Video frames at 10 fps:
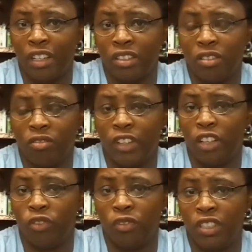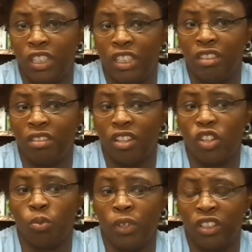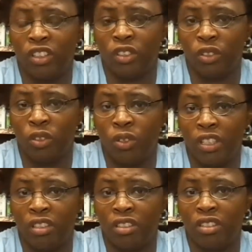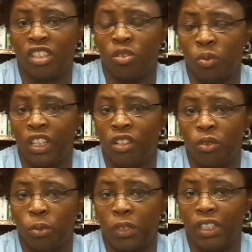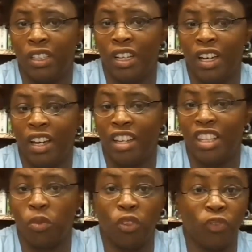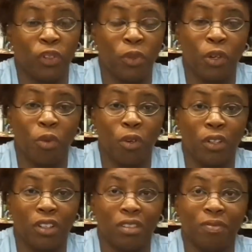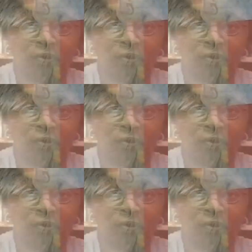Box 515, Urbana, Illinois 61803, and then we'll fill their order.